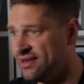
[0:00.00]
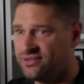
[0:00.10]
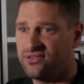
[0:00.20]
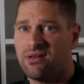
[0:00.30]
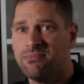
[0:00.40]

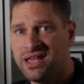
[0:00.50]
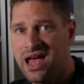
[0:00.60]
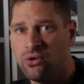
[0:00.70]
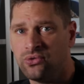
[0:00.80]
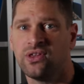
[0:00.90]
into somebody
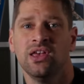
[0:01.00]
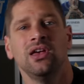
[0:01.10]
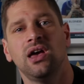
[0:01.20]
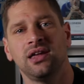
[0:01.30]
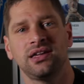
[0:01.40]
else
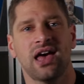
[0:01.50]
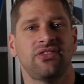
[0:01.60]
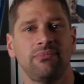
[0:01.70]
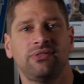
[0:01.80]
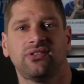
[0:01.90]
and get
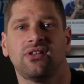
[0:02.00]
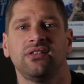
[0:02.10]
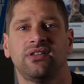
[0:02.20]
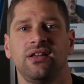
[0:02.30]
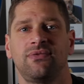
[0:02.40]
them to
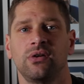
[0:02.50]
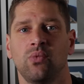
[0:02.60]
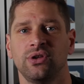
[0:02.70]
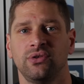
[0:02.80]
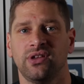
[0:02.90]
start delivering
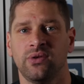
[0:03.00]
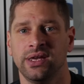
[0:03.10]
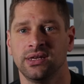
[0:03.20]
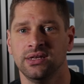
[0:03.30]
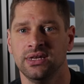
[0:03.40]
what you're
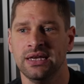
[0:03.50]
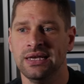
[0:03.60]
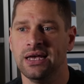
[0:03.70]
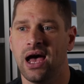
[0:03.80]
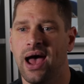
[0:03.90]
doing.
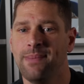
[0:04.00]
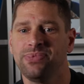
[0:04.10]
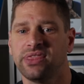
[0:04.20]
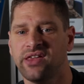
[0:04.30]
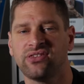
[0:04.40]

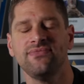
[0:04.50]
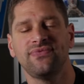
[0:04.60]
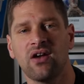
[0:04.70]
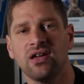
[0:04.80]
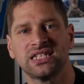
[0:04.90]
There's some
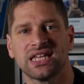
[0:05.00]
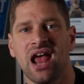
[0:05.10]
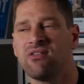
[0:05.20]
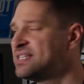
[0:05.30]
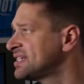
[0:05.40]
very
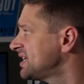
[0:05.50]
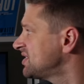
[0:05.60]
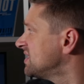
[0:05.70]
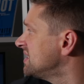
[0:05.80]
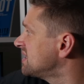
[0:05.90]
scary
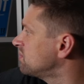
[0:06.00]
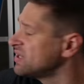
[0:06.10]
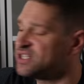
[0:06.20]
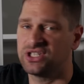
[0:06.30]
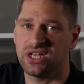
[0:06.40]
decisions
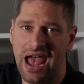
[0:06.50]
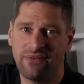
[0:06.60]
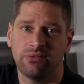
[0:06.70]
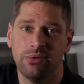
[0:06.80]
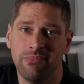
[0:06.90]
which
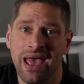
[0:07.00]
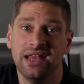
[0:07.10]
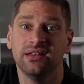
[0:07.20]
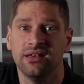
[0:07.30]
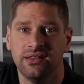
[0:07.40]
have to be
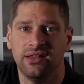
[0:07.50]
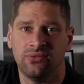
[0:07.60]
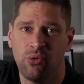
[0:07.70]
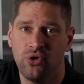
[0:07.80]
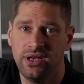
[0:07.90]
made at
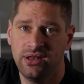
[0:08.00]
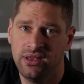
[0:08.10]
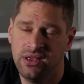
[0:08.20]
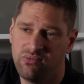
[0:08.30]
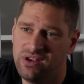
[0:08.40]
this point
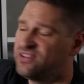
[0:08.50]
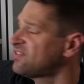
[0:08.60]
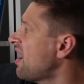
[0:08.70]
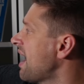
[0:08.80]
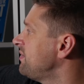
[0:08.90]
when you
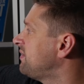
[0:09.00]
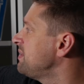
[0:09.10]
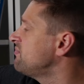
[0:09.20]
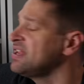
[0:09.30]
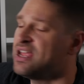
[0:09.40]
start having to
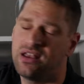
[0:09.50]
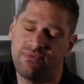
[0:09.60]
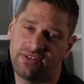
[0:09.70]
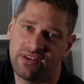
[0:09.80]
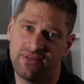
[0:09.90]
be really
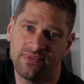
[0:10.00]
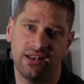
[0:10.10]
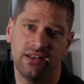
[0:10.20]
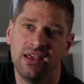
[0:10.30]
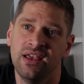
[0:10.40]
innovative
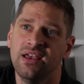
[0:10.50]
and